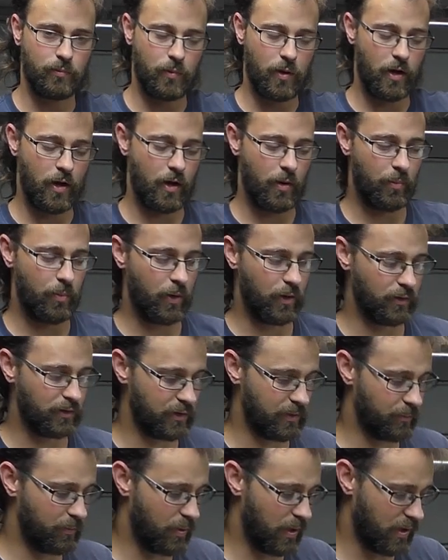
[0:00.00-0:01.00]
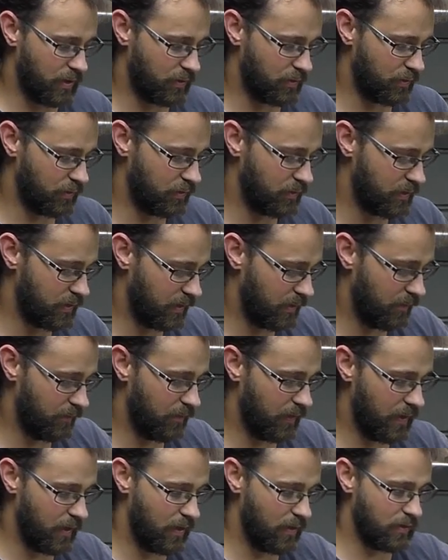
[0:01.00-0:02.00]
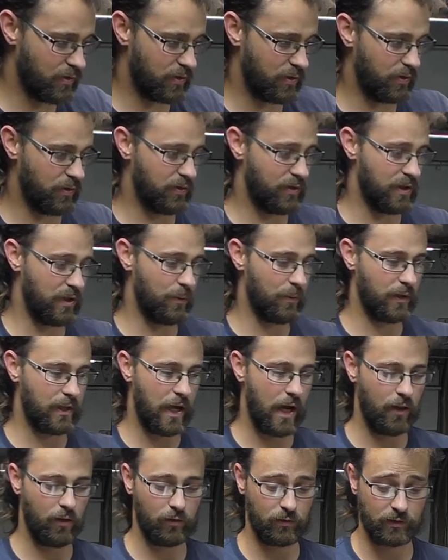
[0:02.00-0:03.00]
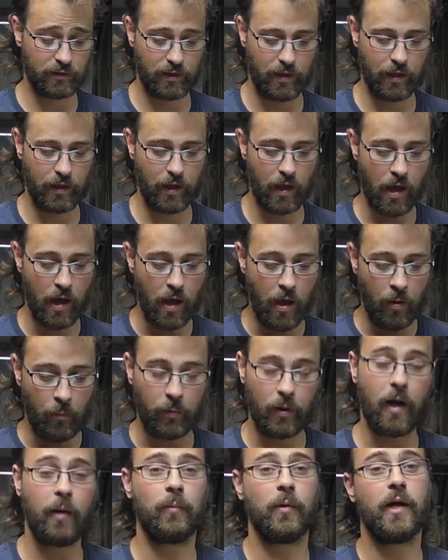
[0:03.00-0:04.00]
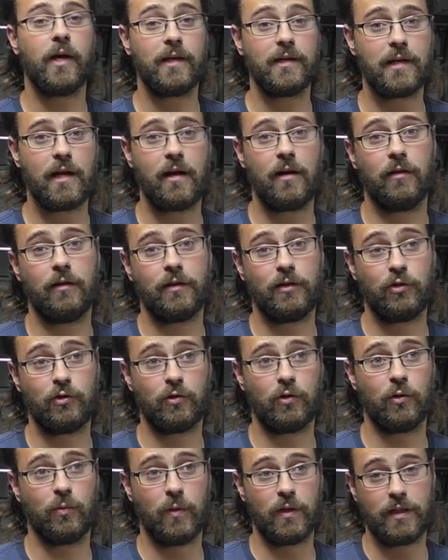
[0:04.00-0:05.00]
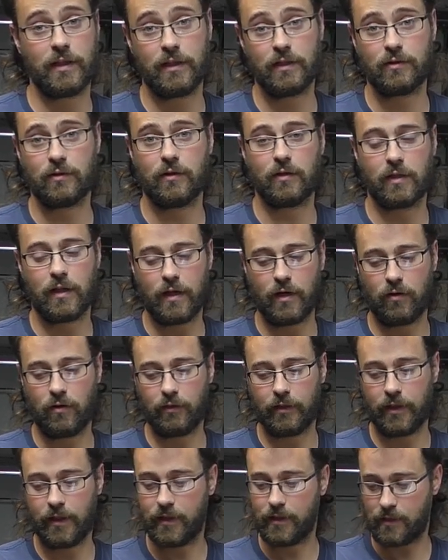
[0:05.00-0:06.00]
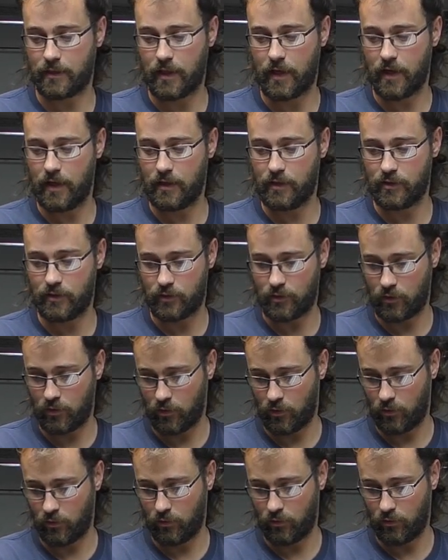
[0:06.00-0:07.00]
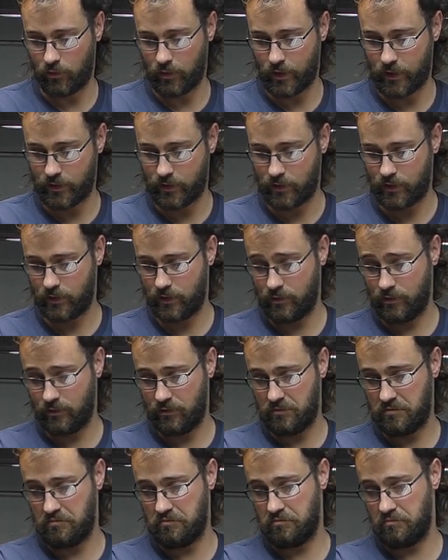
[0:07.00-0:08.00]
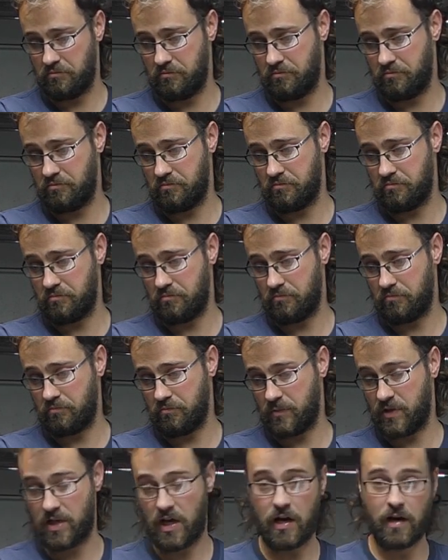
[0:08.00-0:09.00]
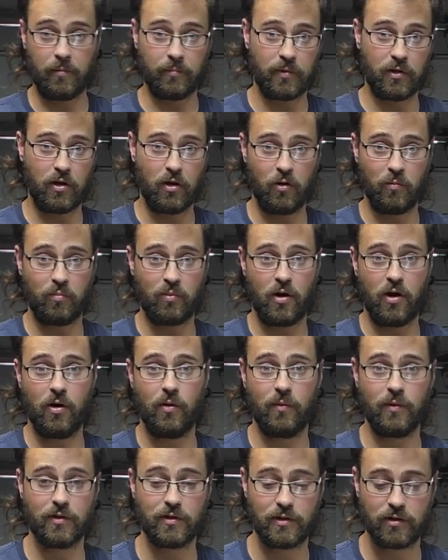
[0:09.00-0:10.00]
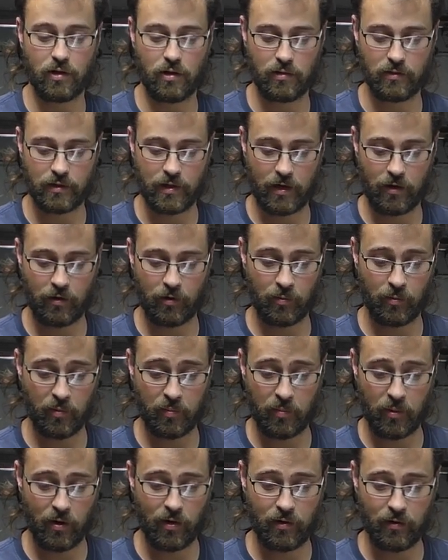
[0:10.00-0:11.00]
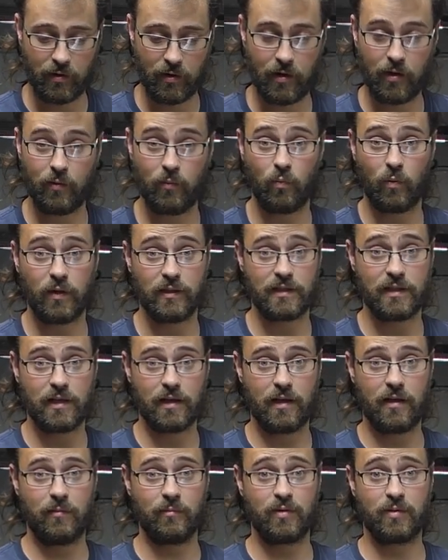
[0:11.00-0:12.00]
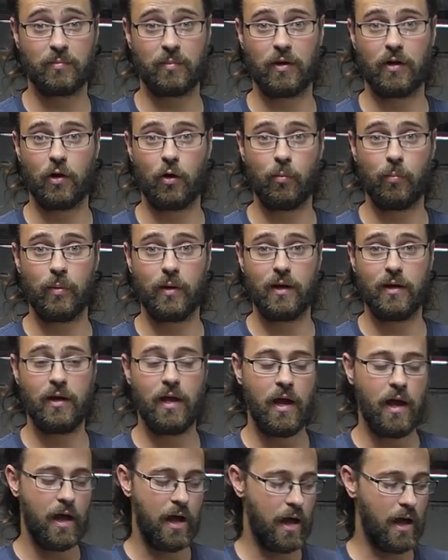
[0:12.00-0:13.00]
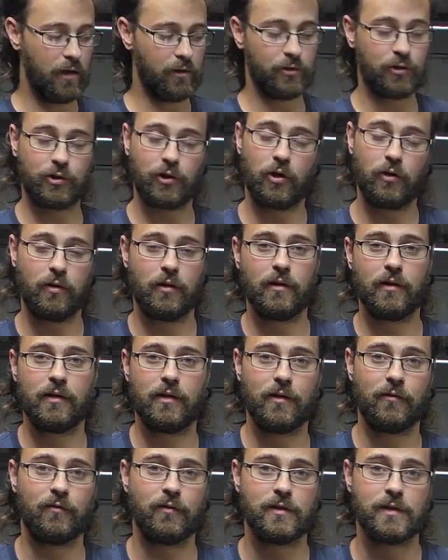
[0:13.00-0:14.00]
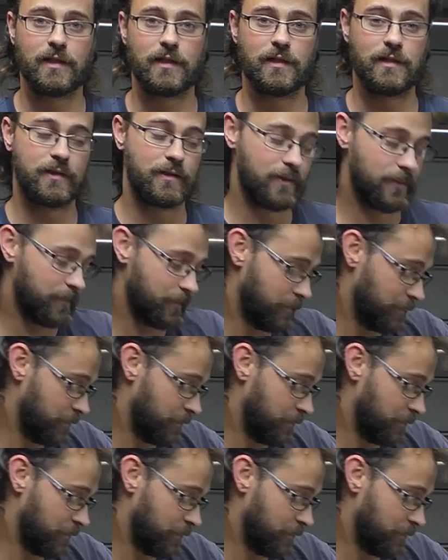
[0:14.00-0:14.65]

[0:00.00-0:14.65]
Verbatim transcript: uh, post some pictures in the video so you see what that looks like. But I'm not entirely sure what these look like on the inside, so let's set up the GoPro and start tearing them apart. And once I get them split open, I'll show you the differences.